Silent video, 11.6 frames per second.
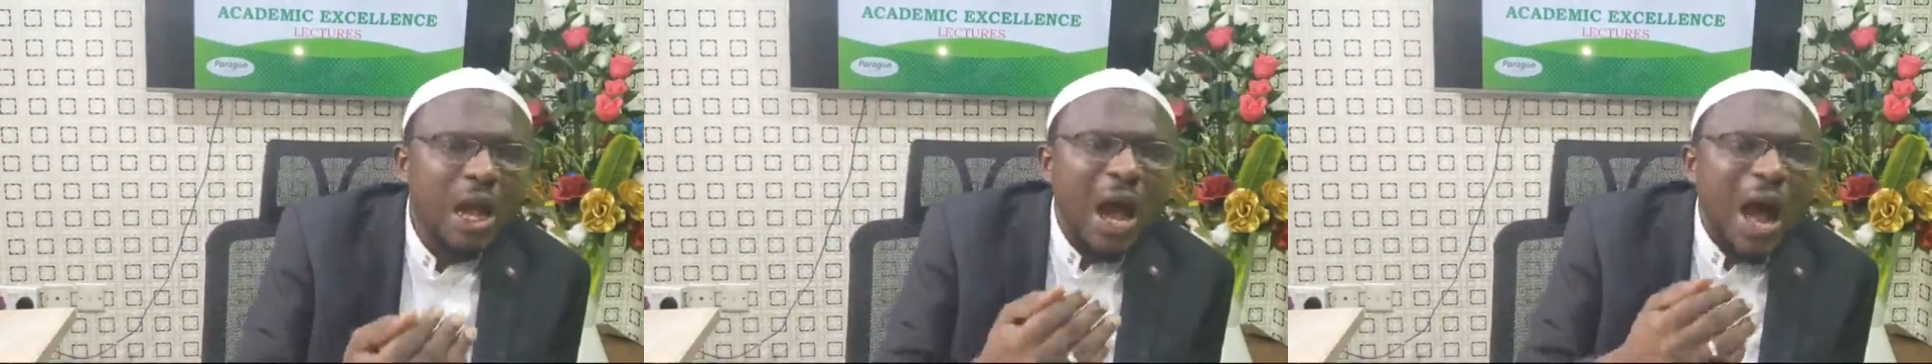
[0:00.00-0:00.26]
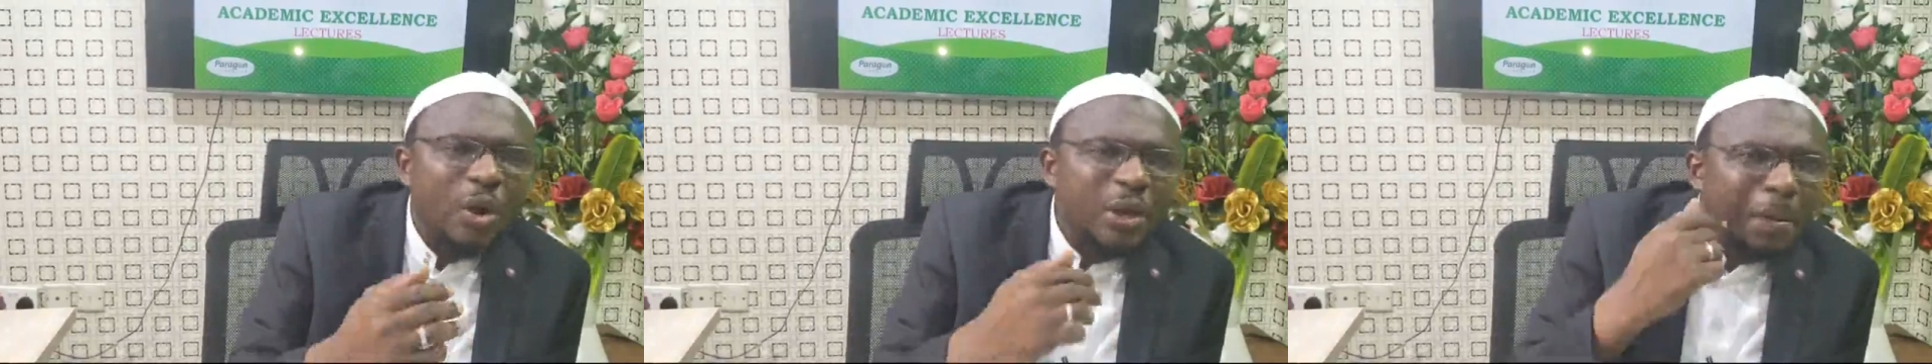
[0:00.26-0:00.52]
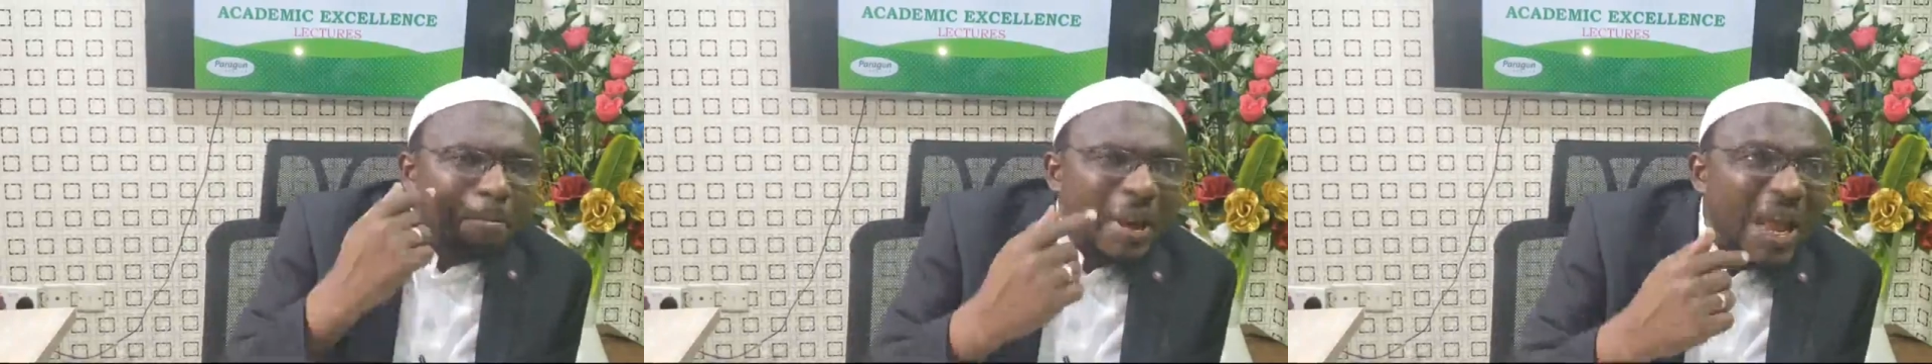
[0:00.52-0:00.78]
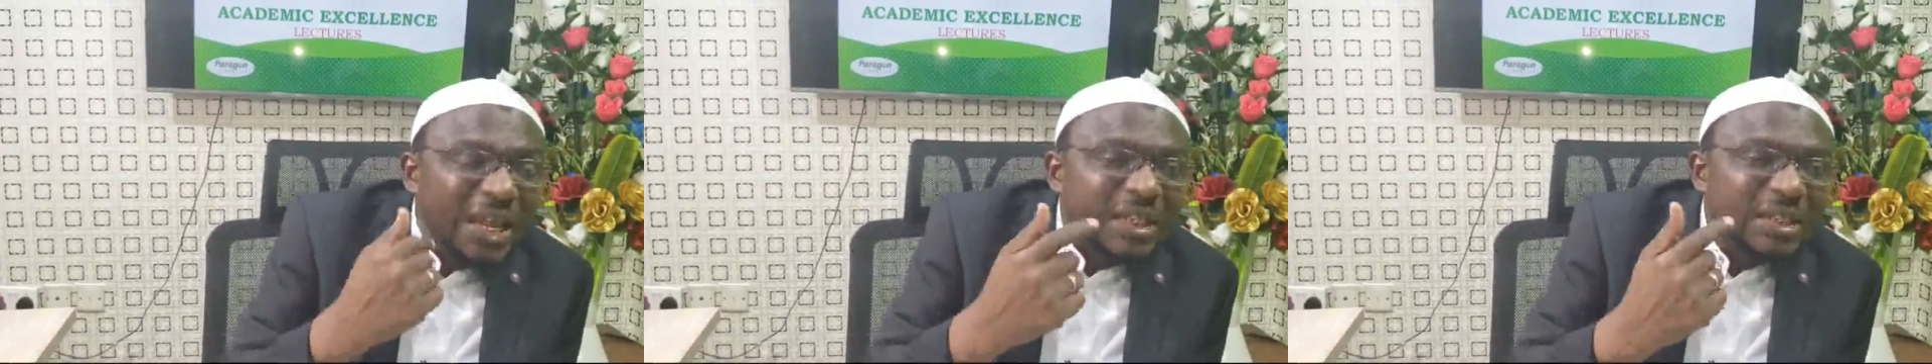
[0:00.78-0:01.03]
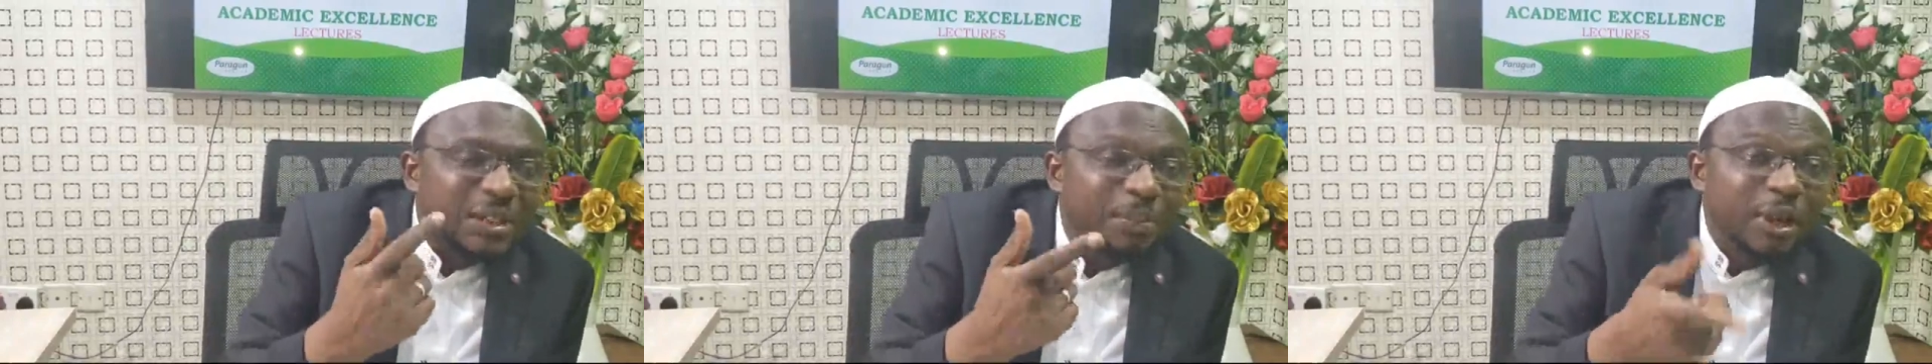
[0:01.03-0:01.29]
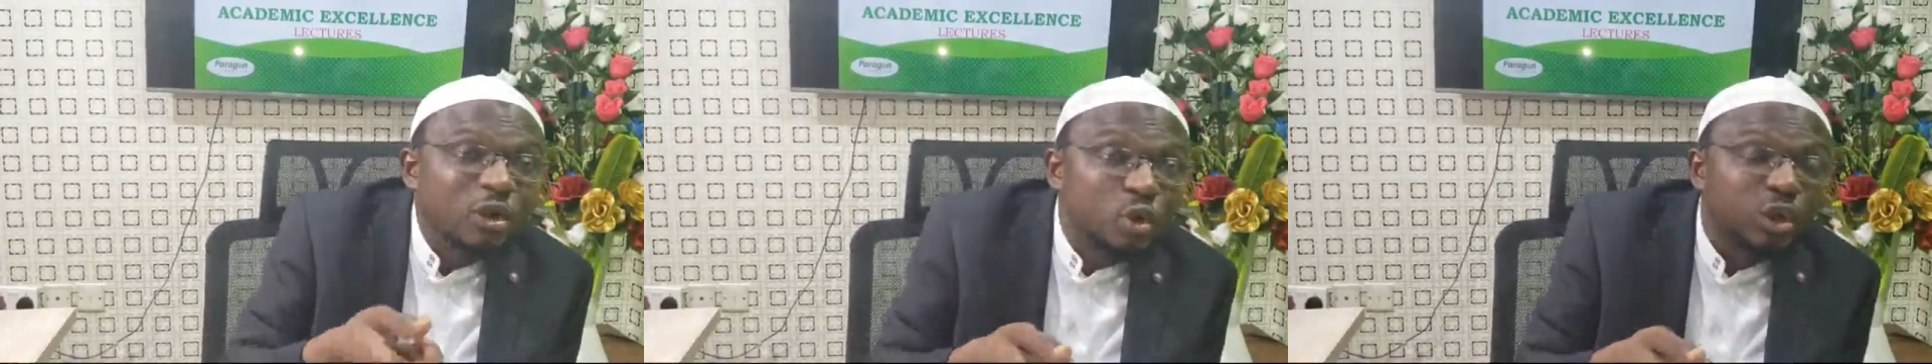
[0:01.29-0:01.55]
how the mind is
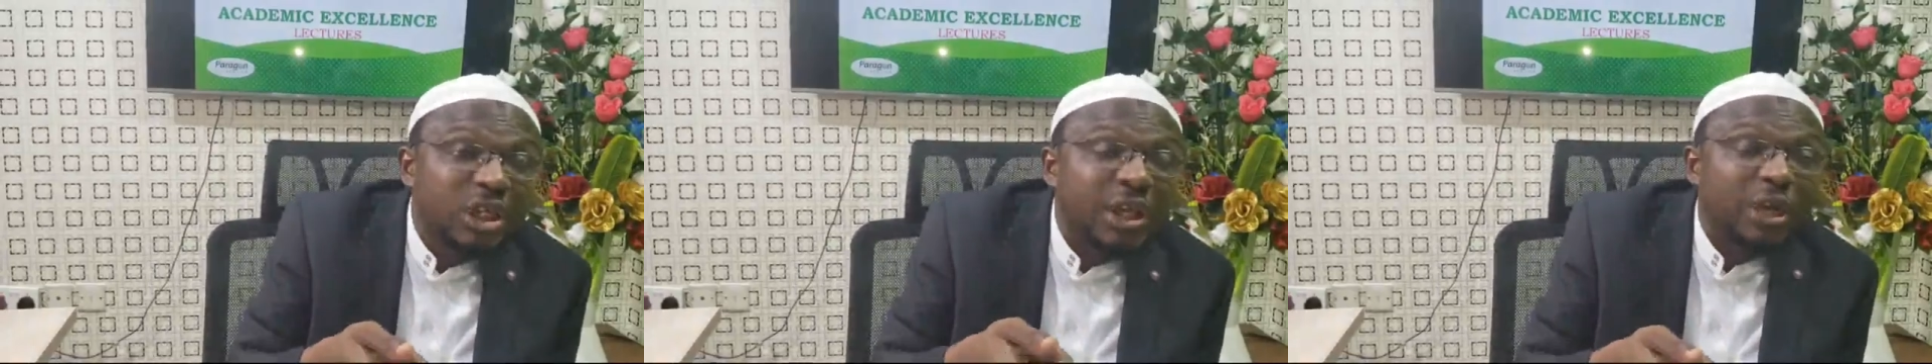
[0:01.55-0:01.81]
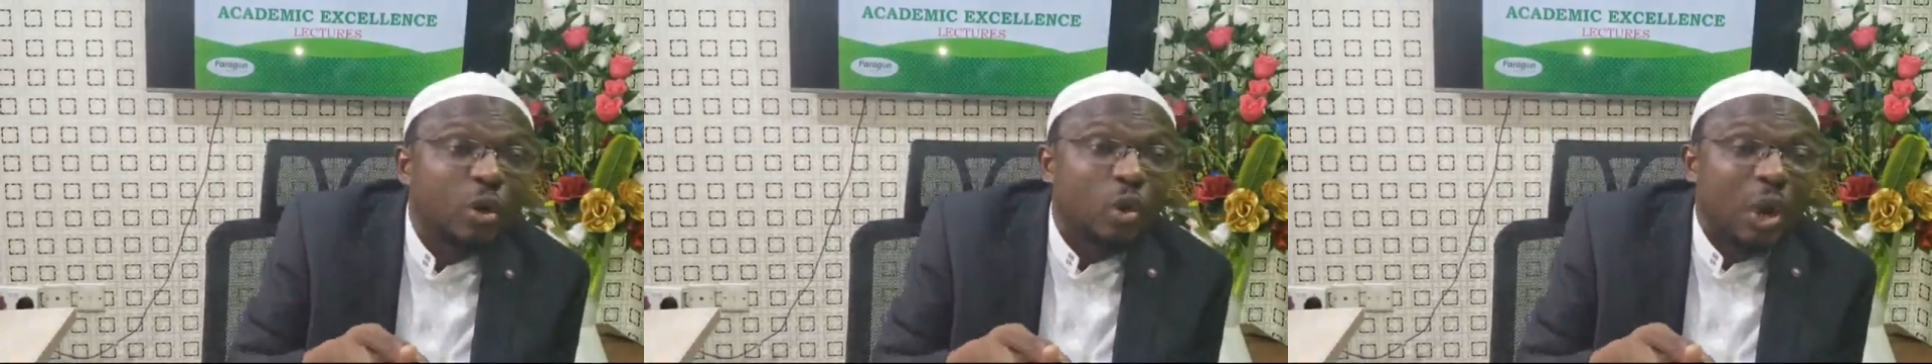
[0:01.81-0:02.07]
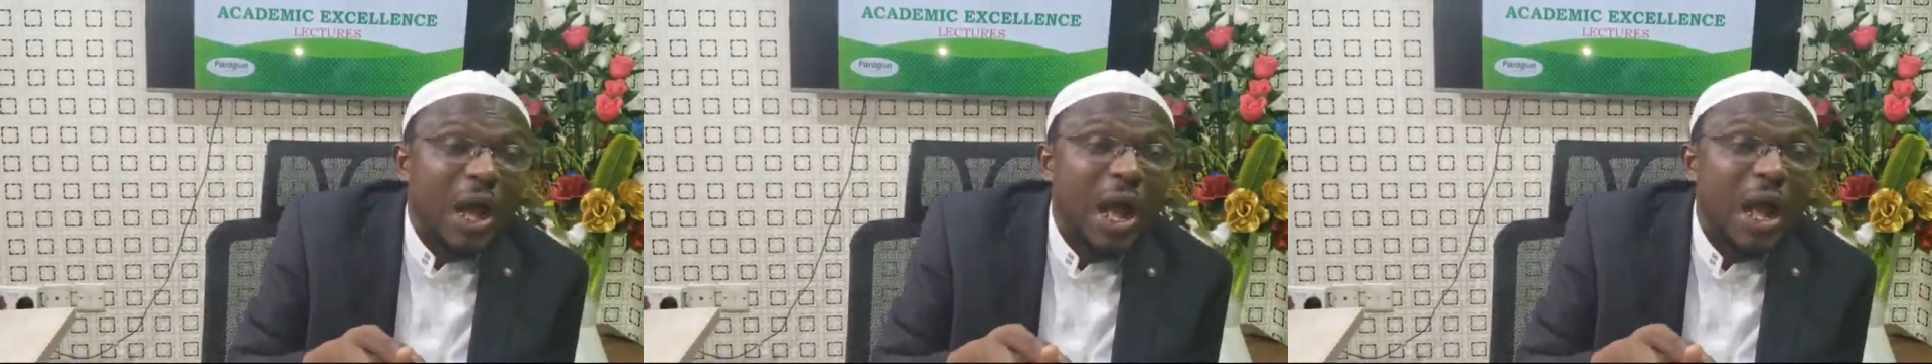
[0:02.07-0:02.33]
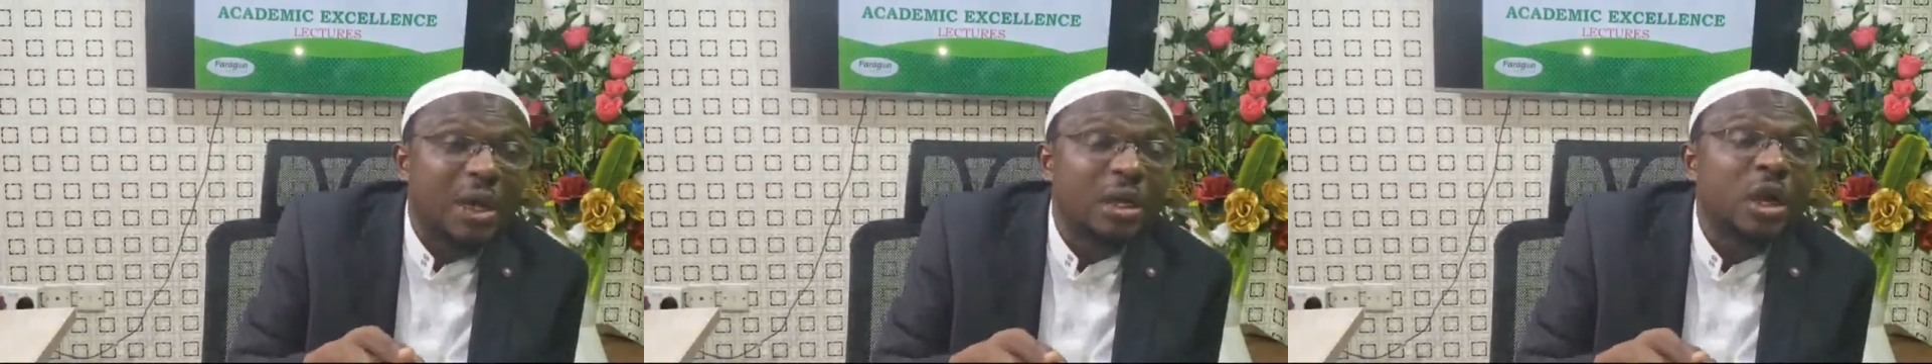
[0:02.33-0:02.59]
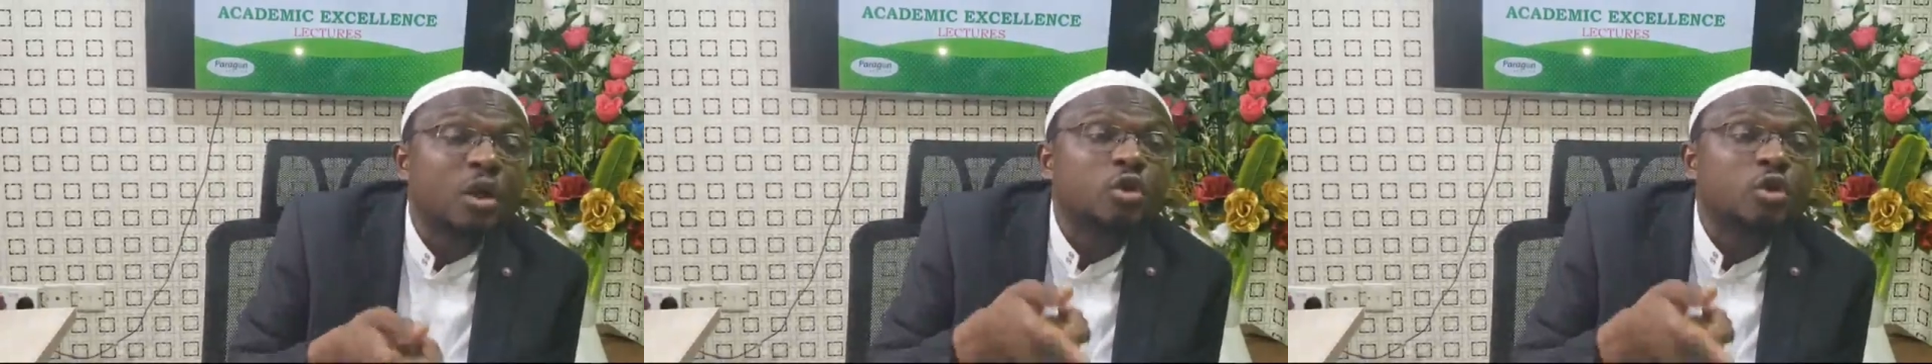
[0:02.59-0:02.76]
being used in the Quran,